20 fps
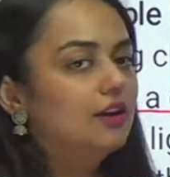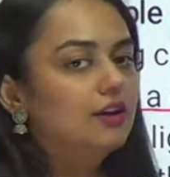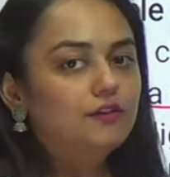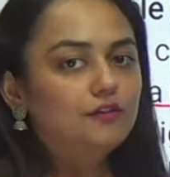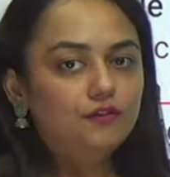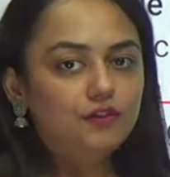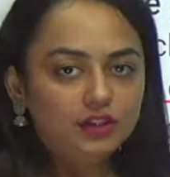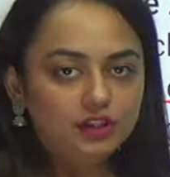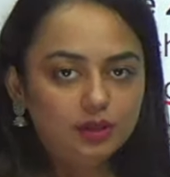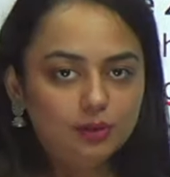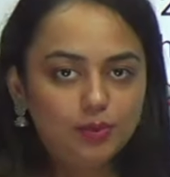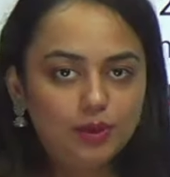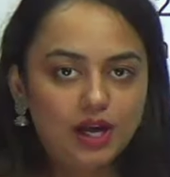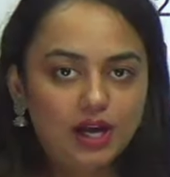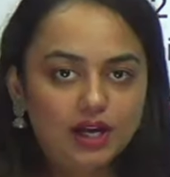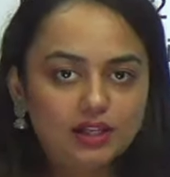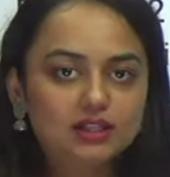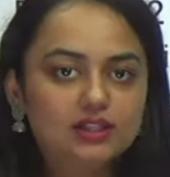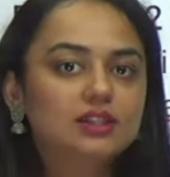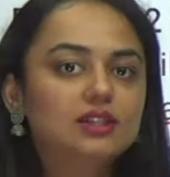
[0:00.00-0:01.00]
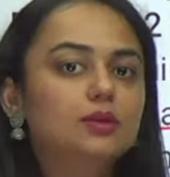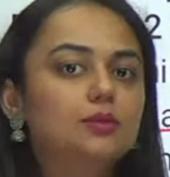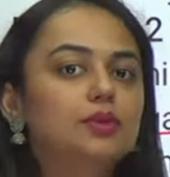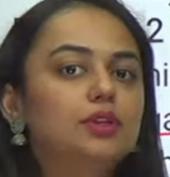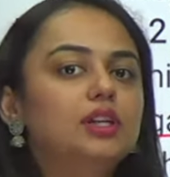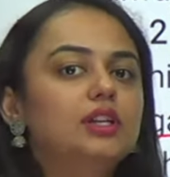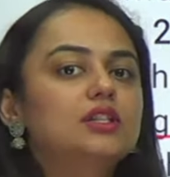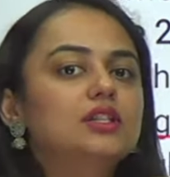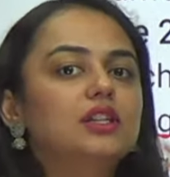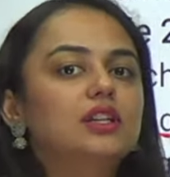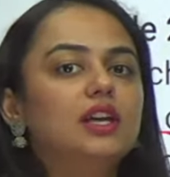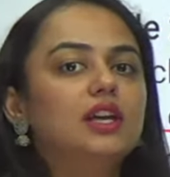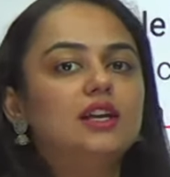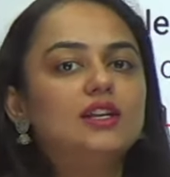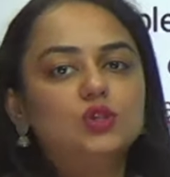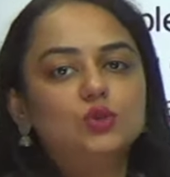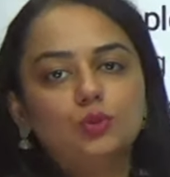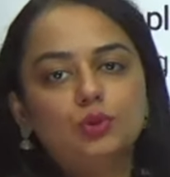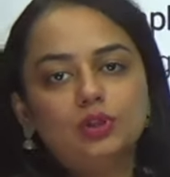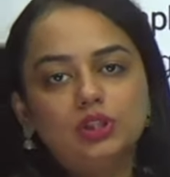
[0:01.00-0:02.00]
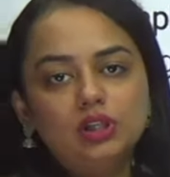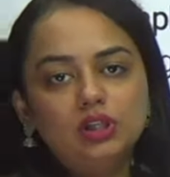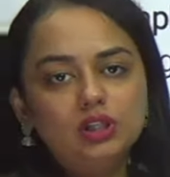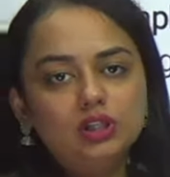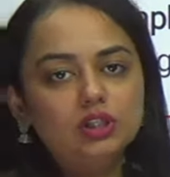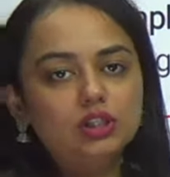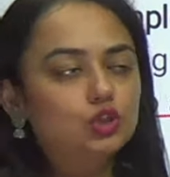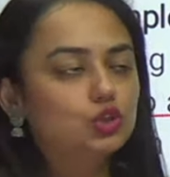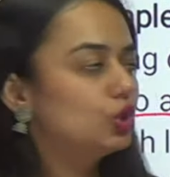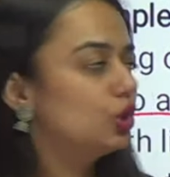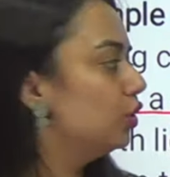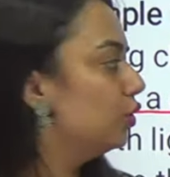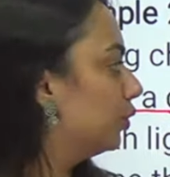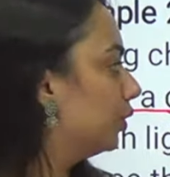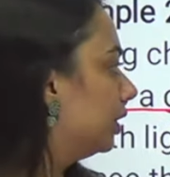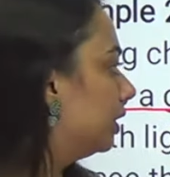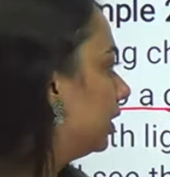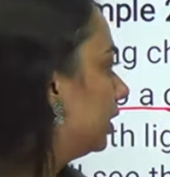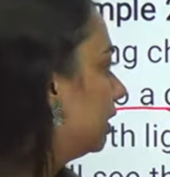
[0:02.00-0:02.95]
With the plants, similar is the case with the children.